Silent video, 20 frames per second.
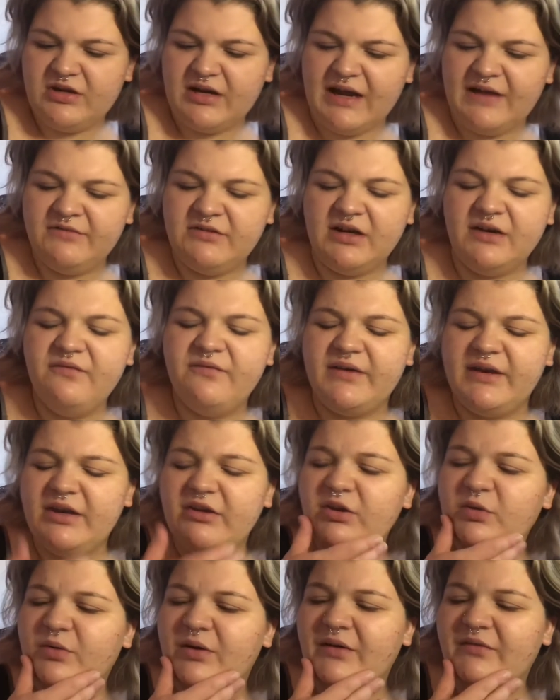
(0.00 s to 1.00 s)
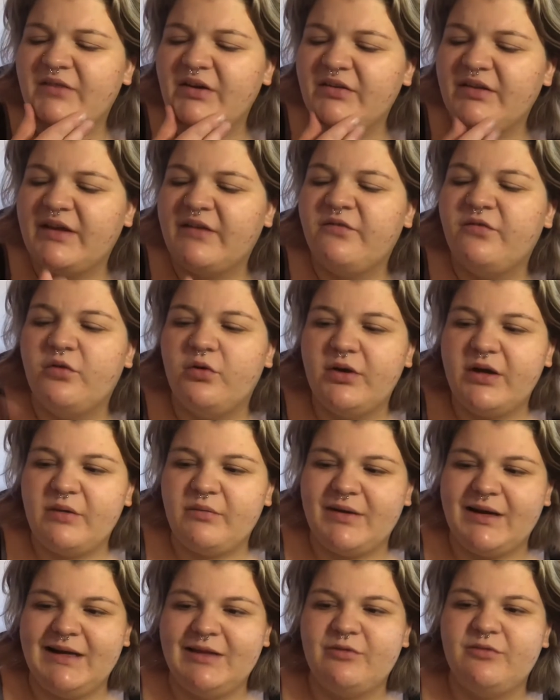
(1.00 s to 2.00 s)
I've done videos where I've done like full get
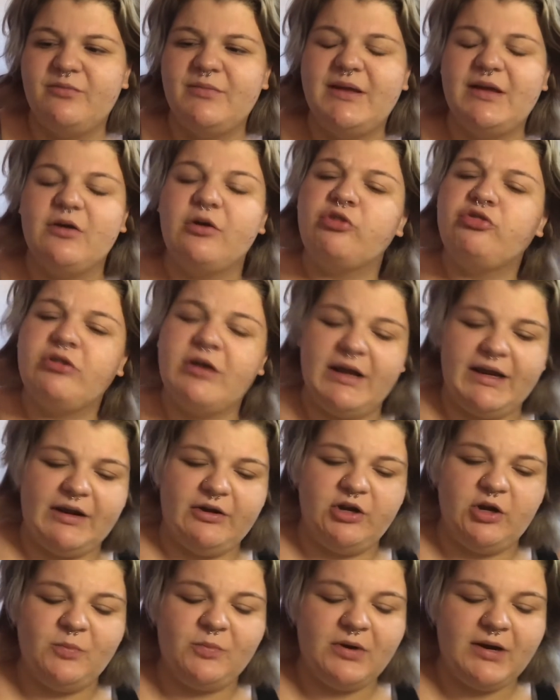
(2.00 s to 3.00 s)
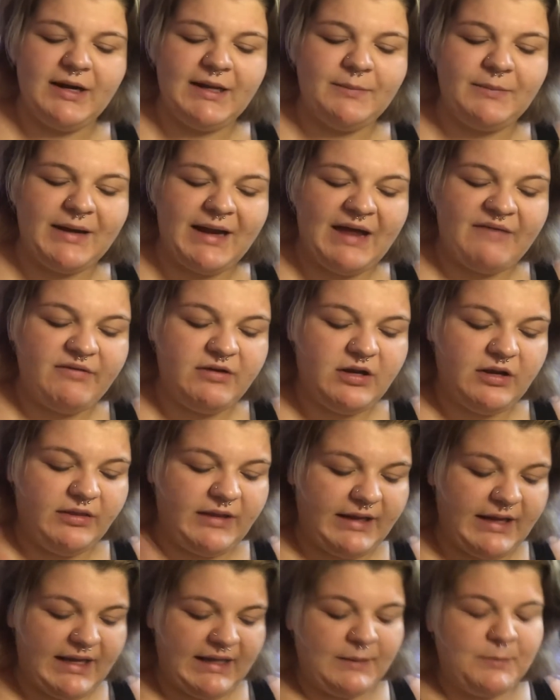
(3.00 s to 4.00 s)
ready with me or trying out new products, but I haven't done
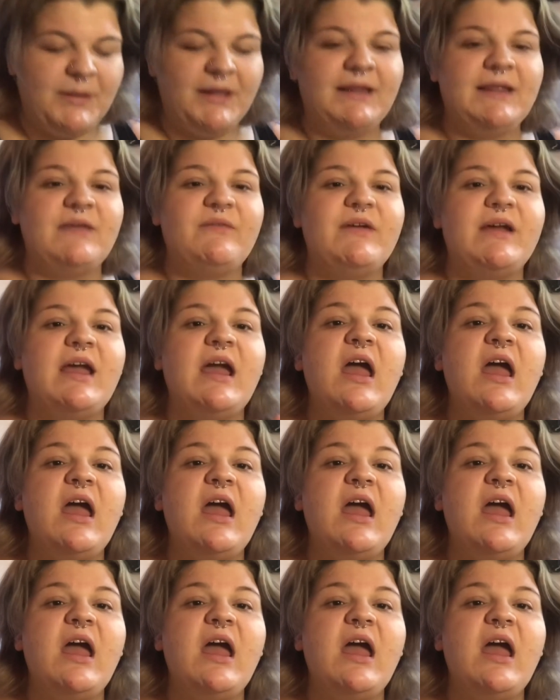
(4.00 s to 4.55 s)
like a specific